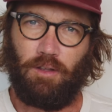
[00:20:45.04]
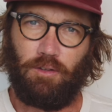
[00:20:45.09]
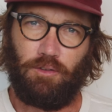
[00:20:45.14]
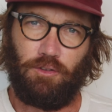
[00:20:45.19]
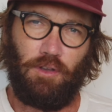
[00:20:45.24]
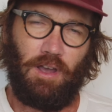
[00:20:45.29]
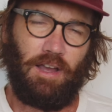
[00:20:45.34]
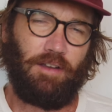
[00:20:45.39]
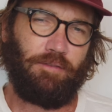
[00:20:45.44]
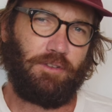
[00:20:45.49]

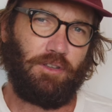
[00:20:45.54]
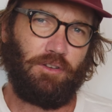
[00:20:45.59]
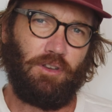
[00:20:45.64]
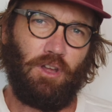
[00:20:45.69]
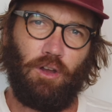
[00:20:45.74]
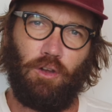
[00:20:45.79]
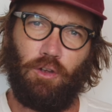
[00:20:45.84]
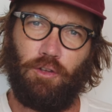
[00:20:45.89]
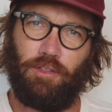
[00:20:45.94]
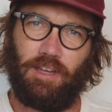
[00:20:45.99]
You have to
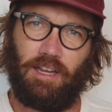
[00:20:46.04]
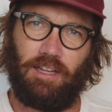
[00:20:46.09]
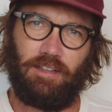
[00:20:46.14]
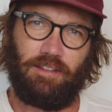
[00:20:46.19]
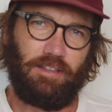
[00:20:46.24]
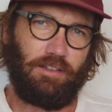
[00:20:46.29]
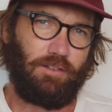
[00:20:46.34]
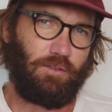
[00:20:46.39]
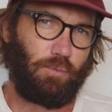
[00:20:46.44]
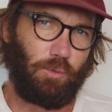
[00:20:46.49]
know that
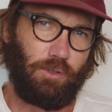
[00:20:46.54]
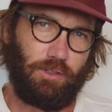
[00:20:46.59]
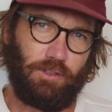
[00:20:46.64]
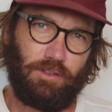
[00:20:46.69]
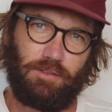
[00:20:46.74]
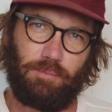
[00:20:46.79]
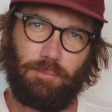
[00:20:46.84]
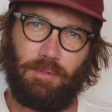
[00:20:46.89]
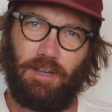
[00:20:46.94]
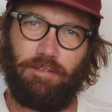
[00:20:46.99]
this
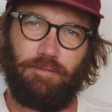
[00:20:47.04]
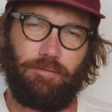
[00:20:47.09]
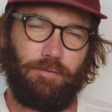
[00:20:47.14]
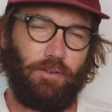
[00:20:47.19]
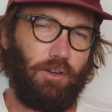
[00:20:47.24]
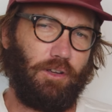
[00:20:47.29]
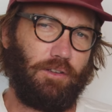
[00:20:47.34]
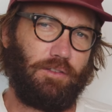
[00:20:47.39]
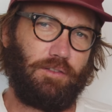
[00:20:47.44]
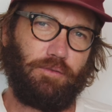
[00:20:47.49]
was my
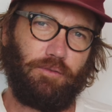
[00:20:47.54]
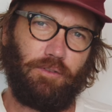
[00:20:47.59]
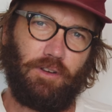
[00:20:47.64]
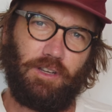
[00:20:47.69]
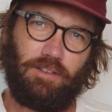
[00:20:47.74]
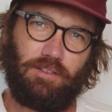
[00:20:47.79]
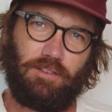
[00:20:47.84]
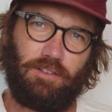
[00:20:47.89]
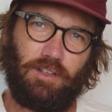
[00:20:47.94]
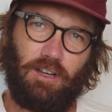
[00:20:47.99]
first
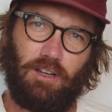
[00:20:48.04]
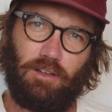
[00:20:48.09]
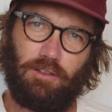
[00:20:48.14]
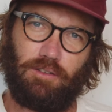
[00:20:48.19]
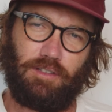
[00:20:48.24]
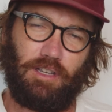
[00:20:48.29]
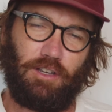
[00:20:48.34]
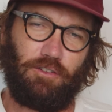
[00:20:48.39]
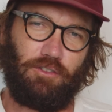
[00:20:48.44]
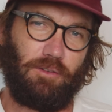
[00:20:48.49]
freestyle
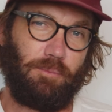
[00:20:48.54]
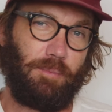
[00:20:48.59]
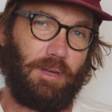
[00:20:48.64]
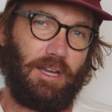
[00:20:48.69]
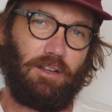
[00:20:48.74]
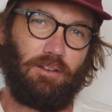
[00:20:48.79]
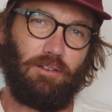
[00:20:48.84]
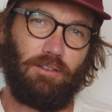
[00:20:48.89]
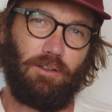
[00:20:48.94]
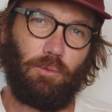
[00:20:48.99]
session
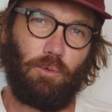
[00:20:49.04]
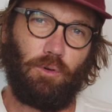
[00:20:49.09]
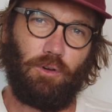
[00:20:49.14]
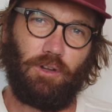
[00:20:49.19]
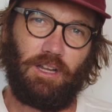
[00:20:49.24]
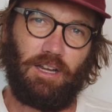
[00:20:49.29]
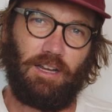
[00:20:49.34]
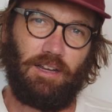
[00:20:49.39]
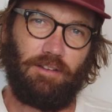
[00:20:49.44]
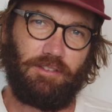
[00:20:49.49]
back on the
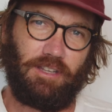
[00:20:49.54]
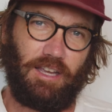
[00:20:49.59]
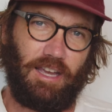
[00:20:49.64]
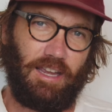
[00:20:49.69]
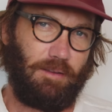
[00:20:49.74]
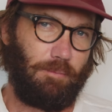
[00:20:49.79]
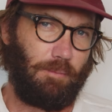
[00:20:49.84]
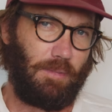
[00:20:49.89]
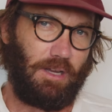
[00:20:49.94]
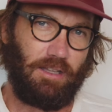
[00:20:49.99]
water after
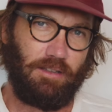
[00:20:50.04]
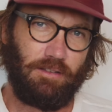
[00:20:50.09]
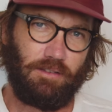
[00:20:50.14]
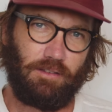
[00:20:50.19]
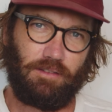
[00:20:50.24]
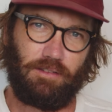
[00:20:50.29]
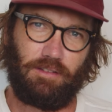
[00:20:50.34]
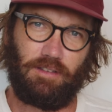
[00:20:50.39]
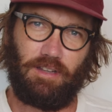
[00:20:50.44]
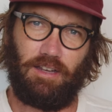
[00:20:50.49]
8
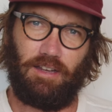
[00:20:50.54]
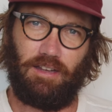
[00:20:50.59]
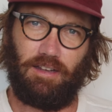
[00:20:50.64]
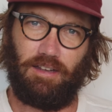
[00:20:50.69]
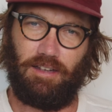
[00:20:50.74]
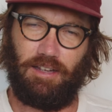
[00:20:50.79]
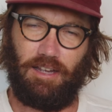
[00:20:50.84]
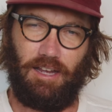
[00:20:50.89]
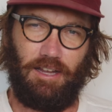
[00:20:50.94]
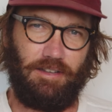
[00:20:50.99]
months.
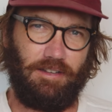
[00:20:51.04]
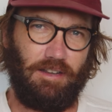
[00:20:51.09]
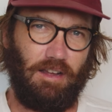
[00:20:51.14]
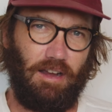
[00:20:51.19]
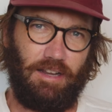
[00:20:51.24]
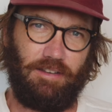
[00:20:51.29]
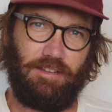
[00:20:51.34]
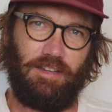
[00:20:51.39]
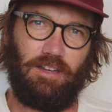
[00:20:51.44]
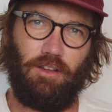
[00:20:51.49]

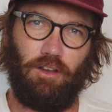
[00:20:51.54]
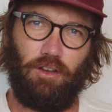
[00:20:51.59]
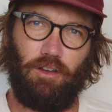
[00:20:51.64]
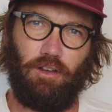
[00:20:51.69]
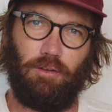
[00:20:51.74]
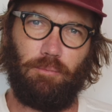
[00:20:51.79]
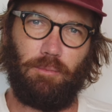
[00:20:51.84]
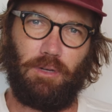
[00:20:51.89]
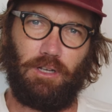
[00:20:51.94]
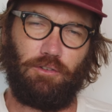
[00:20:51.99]
I did
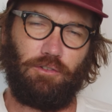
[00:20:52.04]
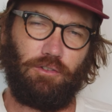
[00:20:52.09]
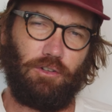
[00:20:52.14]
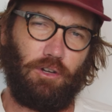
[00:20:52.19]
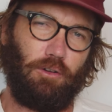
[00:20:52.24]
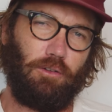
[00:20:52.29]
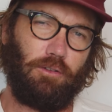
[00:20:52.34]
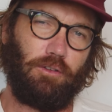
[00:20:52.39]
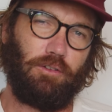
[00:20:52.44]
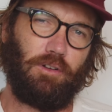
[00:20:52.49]
hurt my
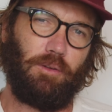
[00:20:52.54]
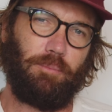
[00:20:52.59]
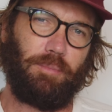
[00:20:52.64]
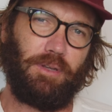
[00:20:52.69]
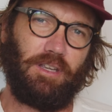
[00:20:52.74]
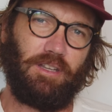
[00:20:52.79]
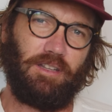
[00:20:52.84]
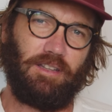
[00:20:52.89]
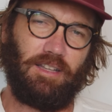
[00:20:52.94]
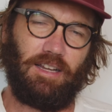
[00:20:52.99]
shoulder a
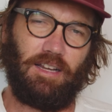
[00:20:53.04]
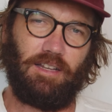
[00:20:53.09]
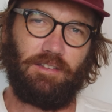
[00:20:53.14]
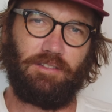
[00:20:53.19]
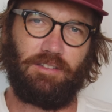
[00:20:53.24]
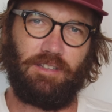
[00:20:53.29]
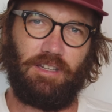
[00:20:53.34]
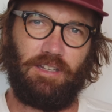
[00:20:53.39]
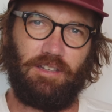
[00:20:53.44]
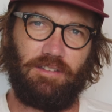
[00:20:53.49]
bit
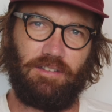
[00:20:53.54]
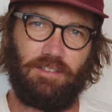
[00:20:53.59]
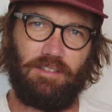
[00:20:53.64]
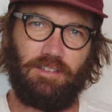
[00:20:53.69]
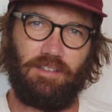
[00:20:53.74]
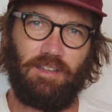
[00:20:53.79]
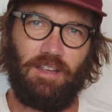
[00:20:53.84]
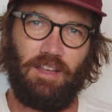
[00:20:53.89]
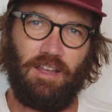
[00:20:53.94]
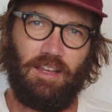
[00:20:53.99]
last
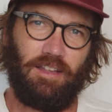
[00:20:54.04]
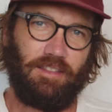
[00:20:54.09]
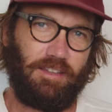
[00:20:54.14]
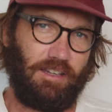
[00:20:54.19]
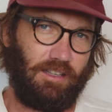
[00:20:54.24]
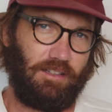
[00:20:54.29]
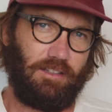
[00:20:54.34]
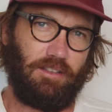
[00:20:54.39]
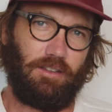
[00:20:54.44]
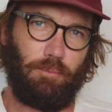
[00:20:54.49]
season, the
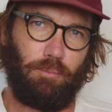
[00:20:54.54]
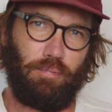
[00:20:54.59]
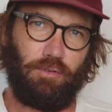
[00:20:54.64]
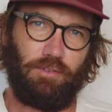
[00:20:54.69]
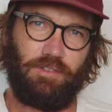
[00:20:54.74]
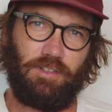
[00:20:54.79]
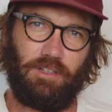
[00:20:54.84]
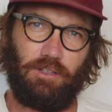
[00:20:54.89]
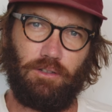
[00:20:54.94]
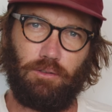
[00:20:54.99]
end of the
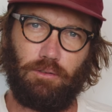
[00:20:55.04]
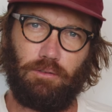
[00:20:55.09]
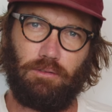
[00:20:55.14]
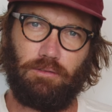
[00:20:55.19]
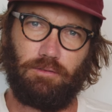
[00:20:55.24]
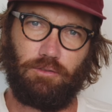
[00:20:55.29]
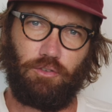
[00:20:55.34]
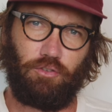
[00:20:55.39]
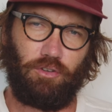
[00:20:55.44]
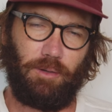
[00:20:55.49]

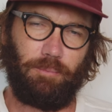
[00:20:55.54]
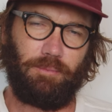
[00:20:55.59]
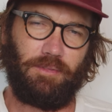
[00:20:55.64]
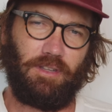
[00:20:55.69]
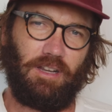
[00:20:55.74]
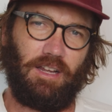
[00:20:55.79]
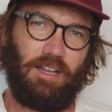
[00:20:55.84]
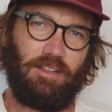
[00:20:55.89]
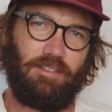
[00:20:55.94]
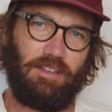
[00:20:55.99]
Brazil trip
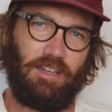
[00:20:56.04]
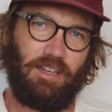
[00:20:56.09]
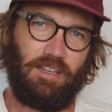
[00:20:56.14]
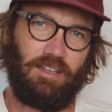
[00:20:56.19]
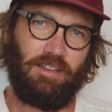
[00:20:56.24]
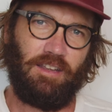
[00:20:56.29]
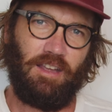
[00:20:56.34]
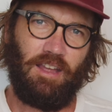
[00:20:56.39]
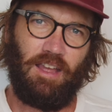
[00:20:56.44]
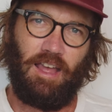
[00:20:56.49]
that I
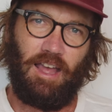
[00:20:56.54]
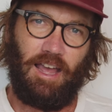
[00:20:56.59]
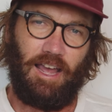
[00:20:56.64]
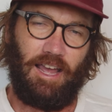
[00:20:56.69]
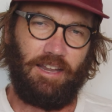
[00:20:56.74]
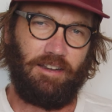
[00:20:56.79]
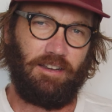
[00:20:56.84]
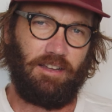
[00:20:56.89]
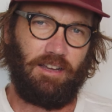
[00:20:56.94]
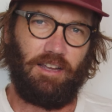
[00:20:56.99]
did,
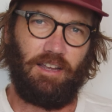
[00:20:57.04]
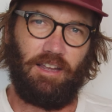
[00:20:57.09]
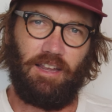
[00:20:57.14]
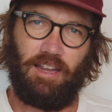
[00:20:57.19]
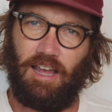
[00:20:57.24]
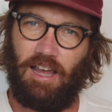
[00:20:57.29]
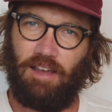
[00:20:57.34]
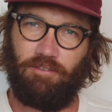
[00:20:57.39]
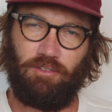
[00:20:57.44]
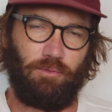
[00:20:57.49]
and I
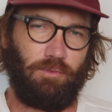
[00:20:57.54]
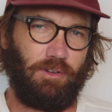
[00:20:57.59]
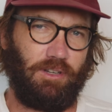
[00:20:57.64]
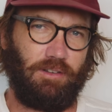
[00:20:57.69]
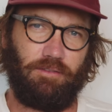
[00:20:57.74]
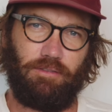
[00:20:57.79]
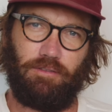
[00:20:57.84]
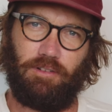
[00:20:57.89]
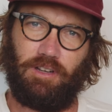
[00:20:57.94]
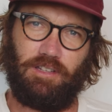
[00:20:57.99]
haven't
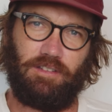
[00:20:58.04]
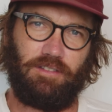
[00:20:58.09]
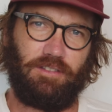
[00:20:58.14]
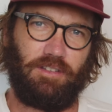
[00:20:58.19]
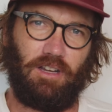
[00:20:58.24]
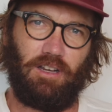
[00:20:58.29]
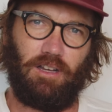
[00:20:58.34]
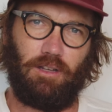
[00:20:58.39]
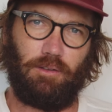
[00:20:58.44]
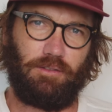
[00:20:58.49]
ridden
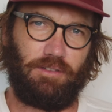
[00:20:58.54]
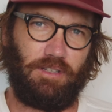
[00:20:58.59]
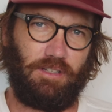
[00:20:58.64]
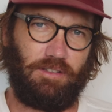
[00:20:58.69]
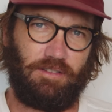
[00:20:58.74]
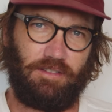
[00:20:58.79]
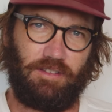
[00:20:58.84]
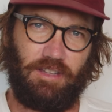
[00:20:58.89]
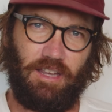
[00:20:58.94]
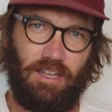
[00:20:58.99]
freestyle
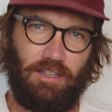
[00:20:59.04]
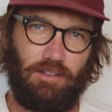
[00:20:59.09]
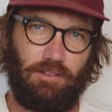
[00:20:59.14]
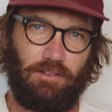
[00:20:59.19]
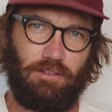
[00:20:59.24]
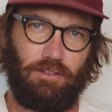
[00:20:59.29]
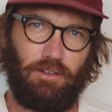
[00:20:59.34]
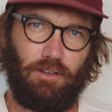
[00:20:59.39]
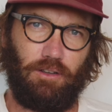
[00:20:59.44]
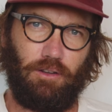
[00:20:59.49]
since then.
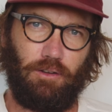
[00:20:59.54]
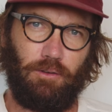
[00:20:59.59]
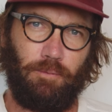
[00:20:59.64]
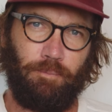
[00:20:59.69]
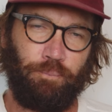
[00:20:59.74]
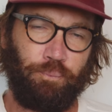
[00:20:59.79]
So